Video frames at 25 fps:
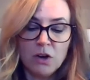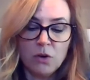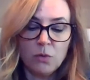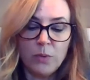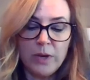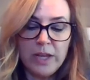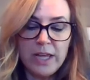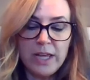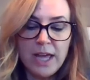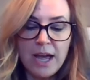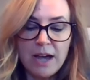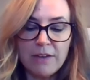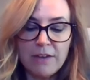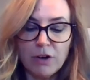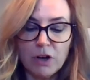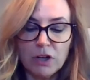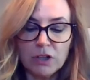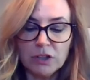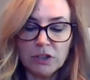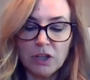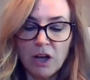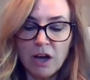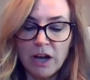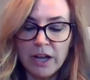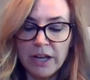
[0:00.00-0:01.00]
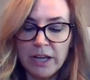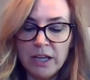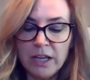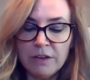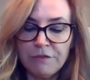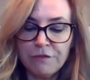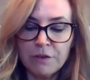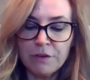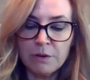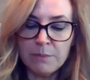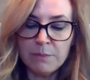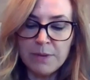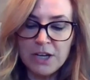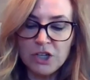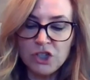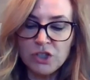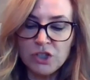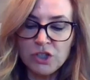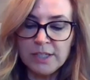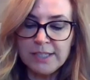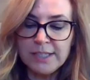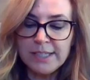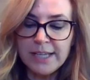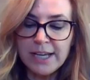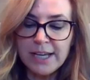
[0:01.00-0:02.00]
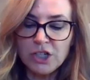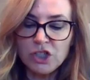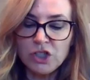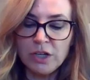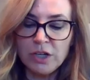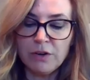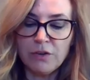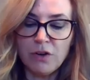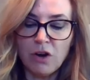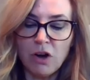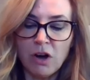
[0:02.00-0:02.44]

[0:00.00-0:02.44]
we have our law information session